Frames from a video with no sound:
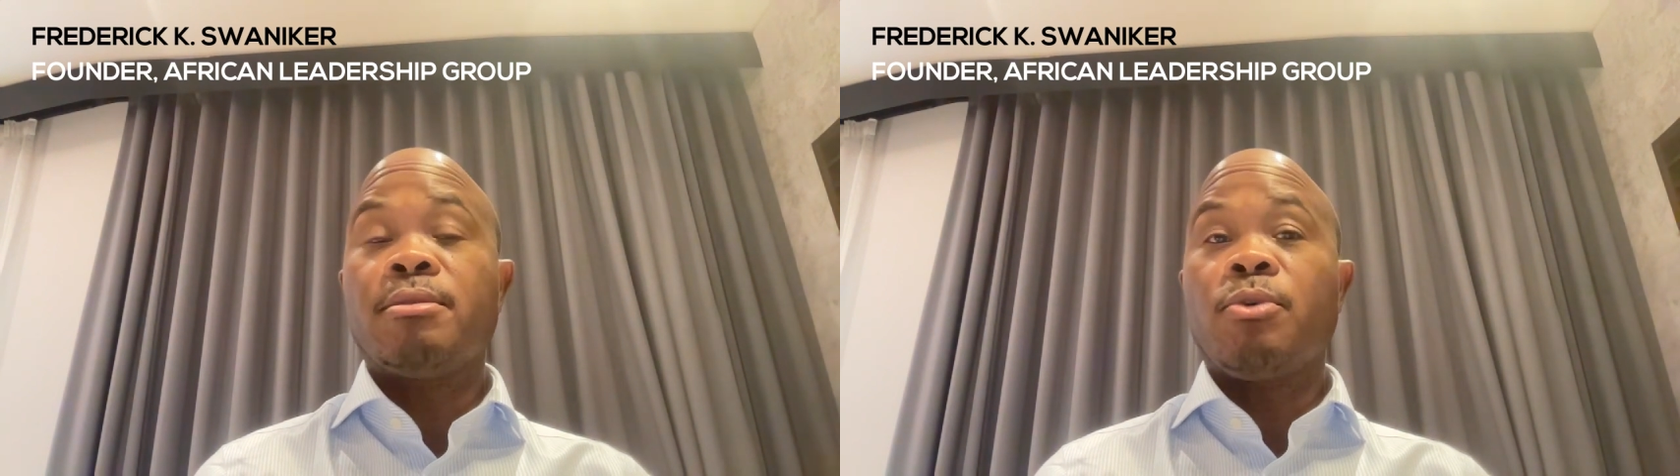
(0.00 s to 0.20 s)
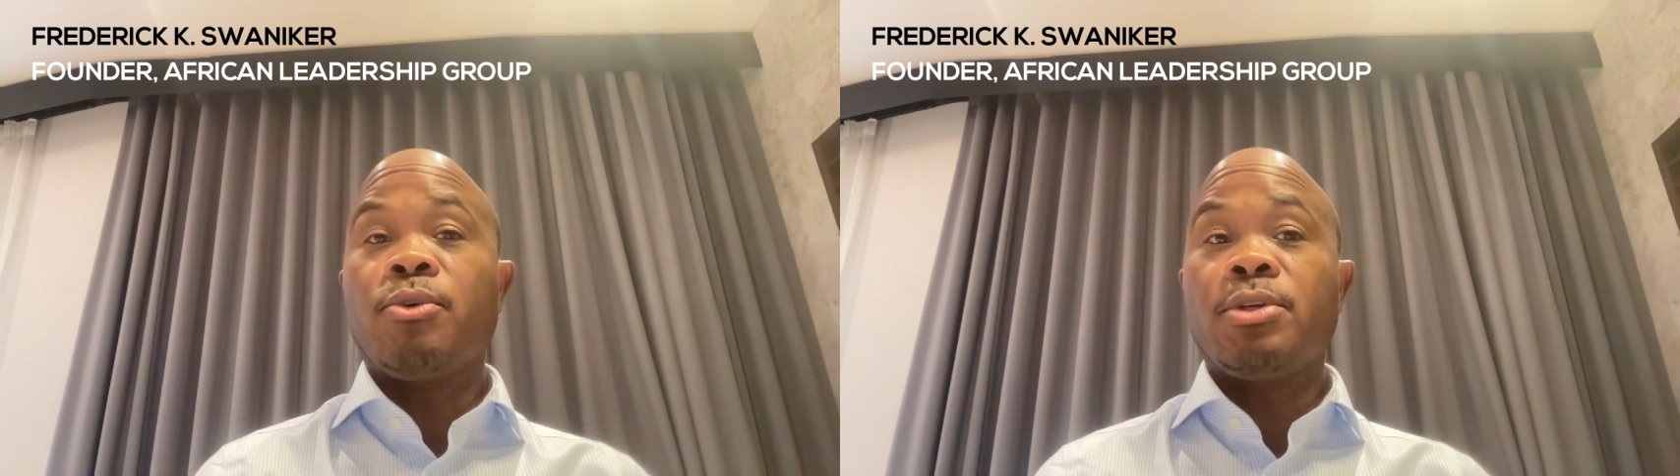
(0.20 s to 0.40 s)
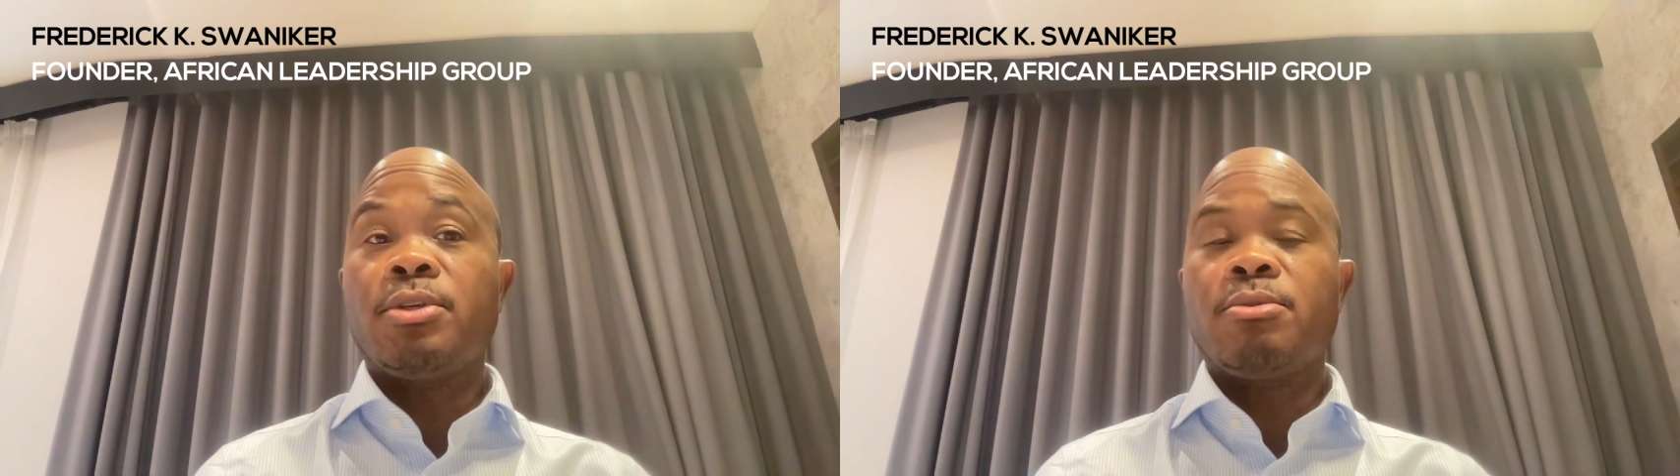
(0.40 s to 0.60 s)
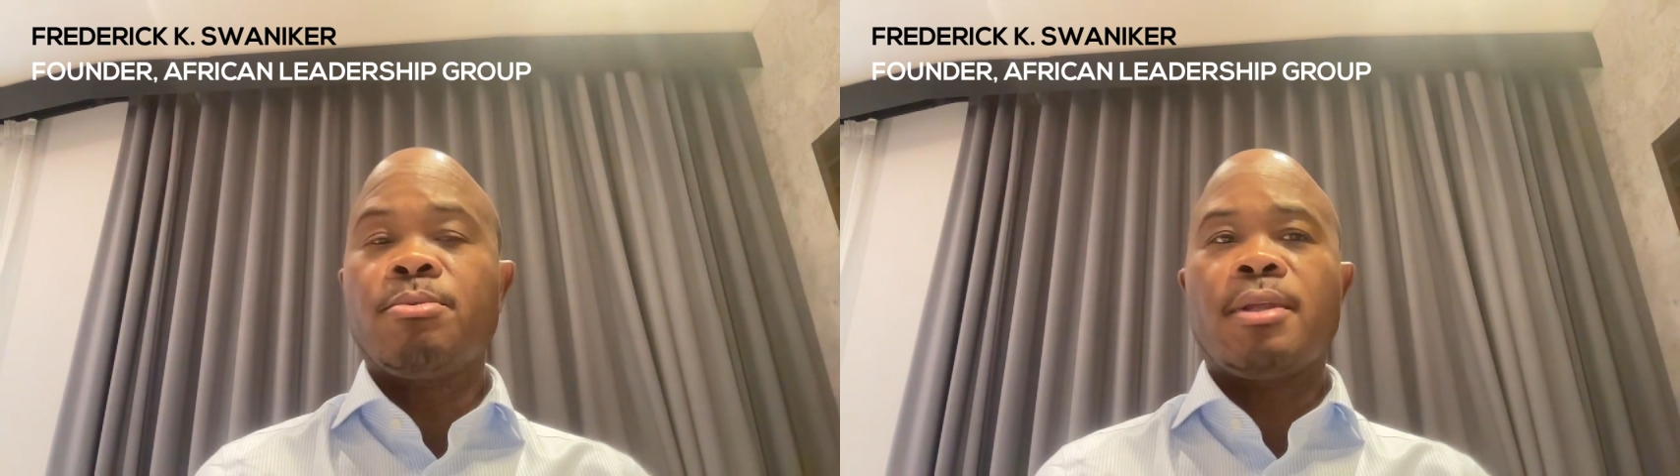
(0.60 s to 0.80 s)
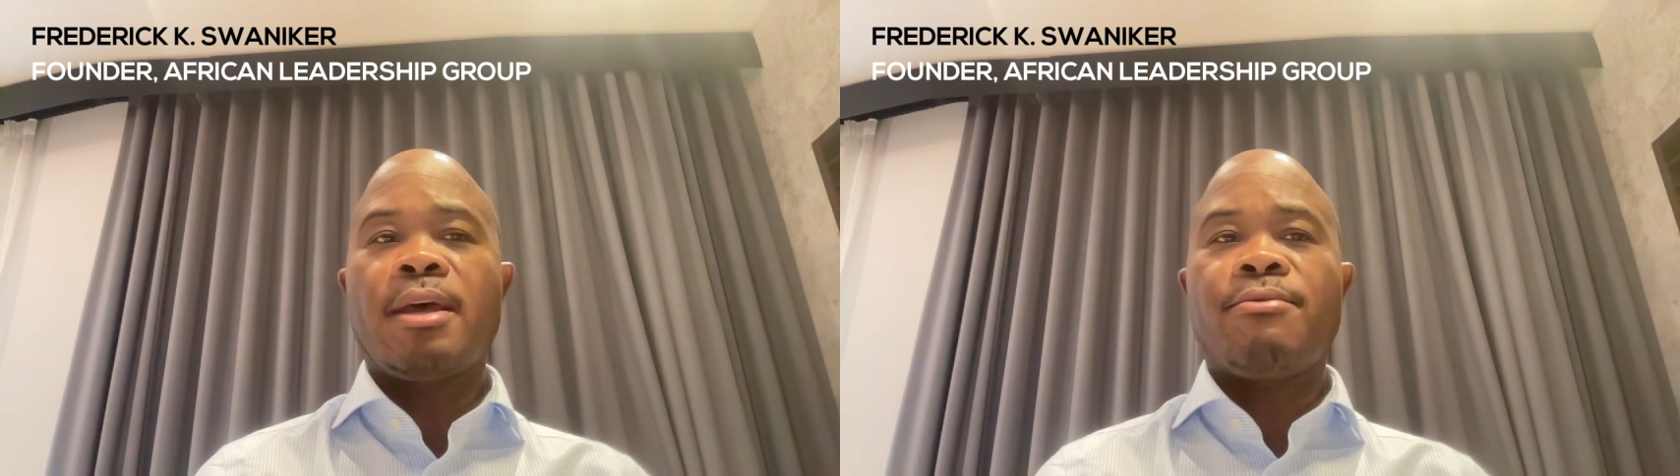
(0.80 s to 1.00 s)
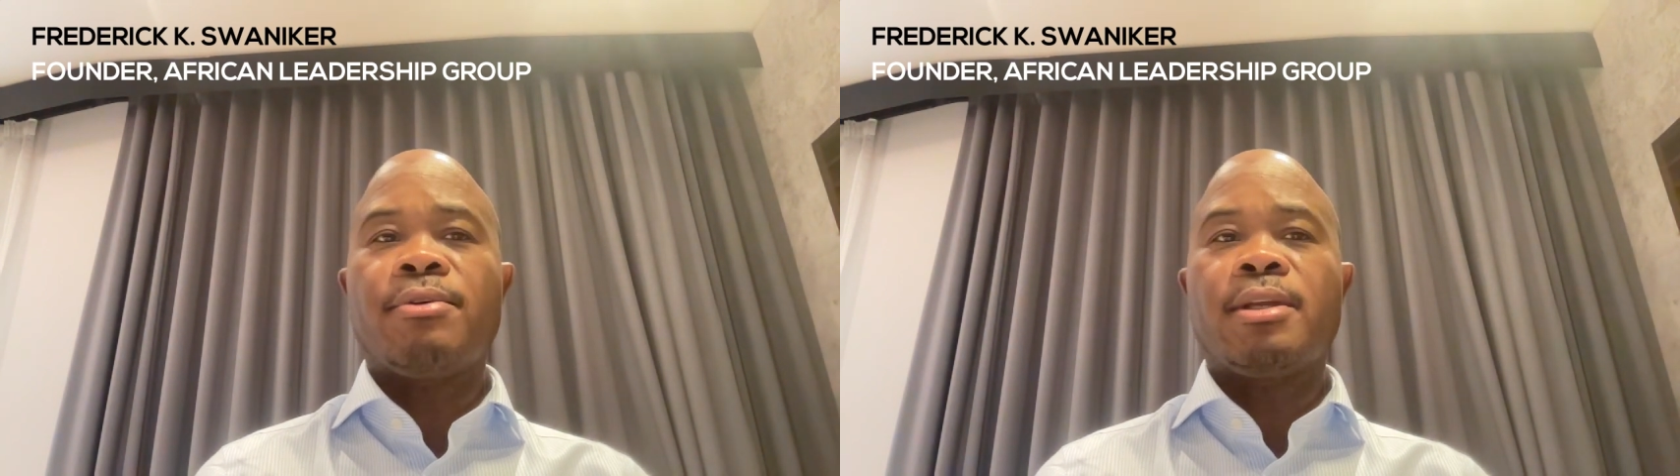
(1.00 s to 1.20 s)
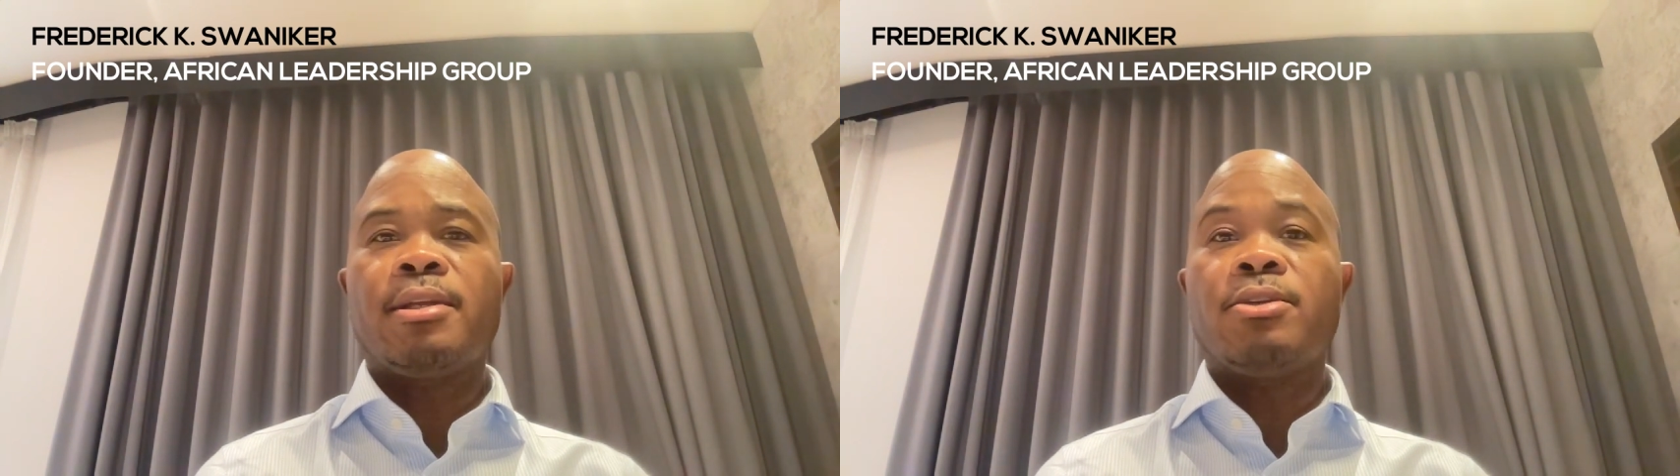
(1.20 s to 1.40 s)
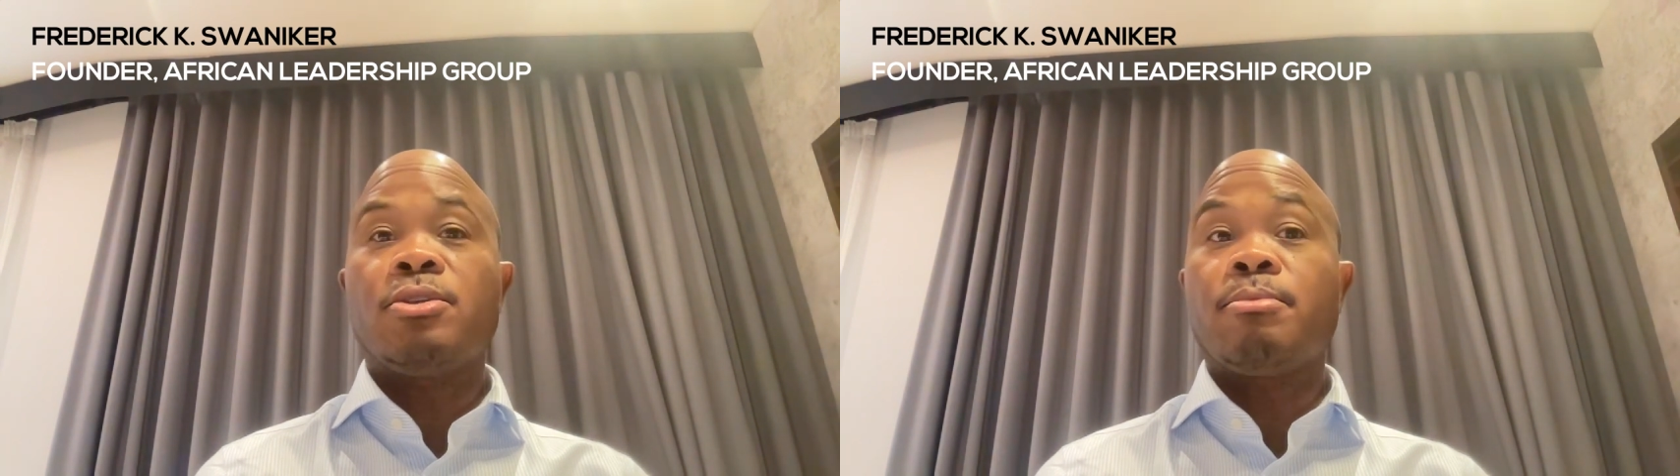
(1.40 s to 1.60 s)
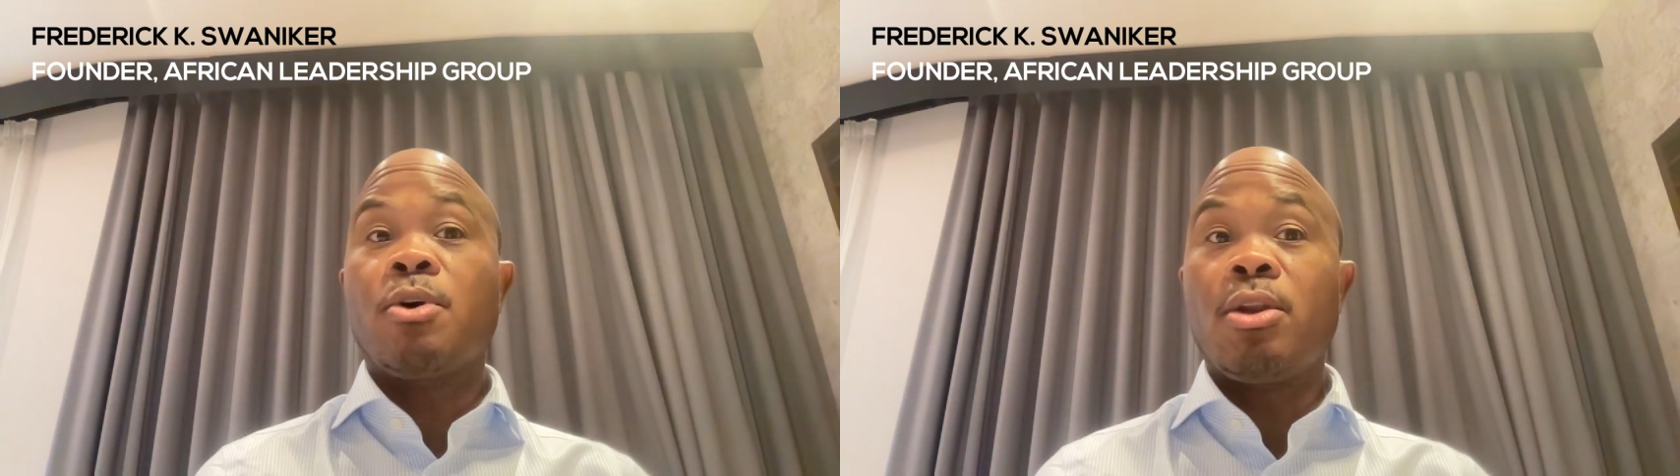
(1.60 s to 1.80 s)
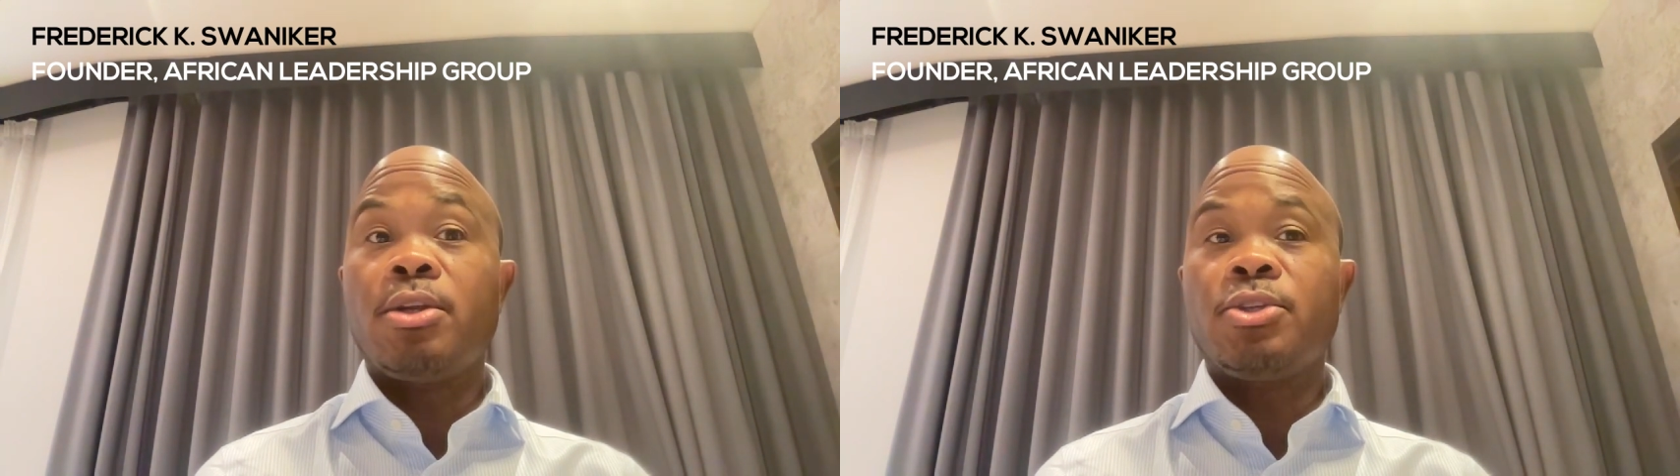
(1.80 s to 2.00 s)
in Mauritius with the African Leadership
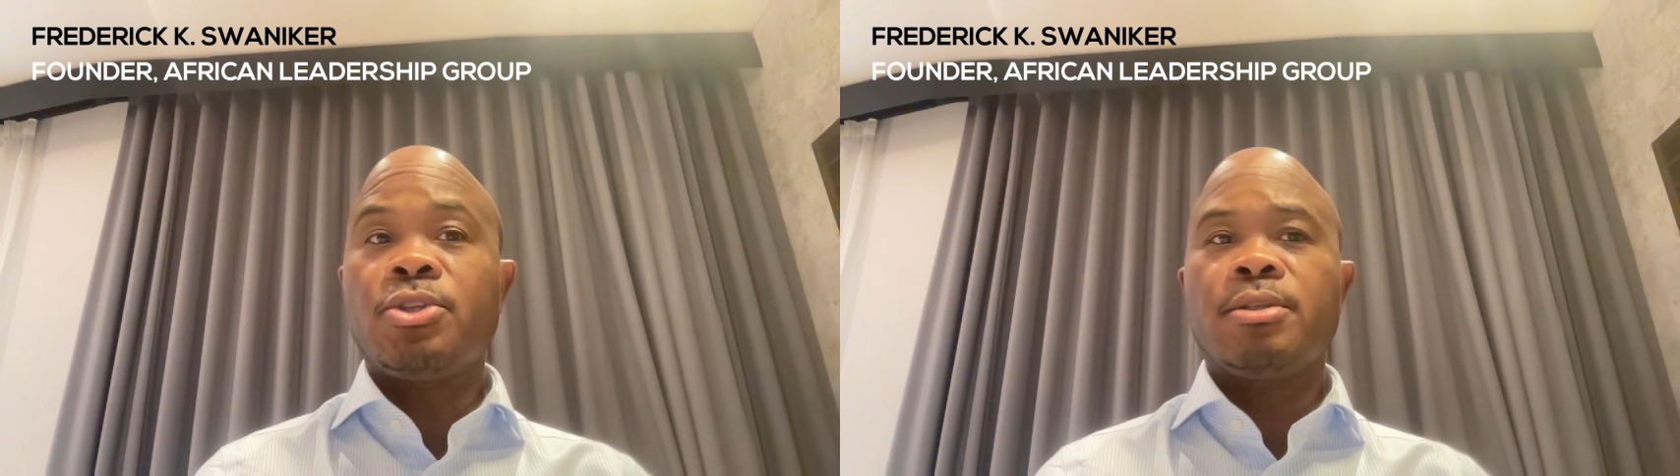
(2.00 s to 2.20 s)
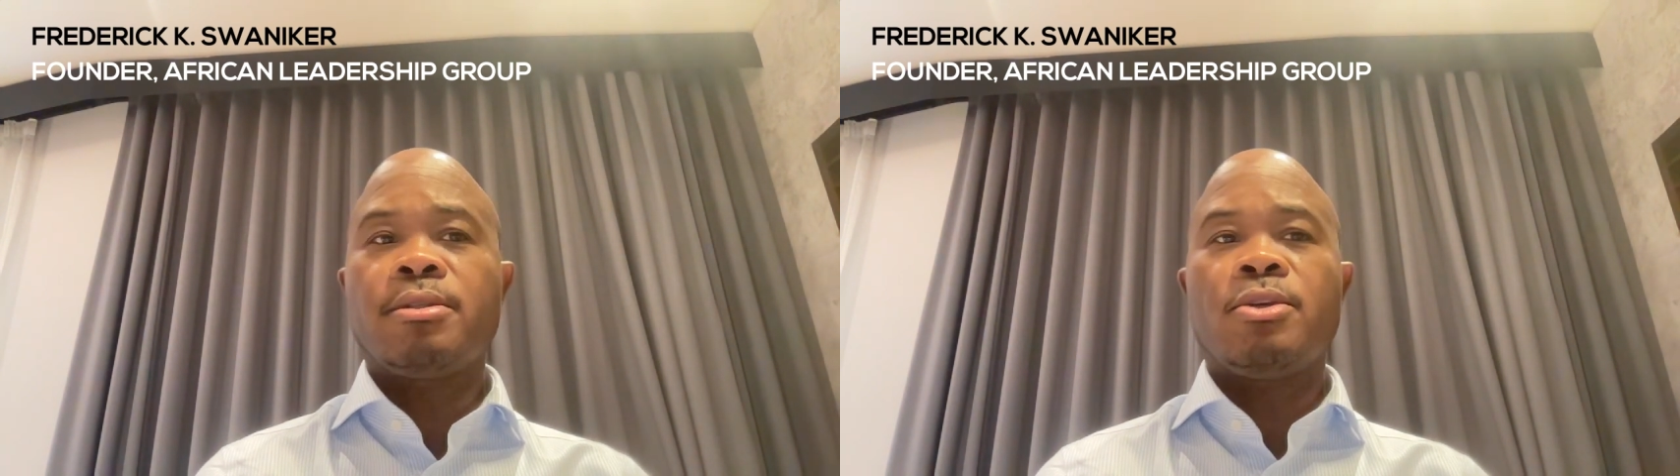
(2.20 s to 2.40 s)
College.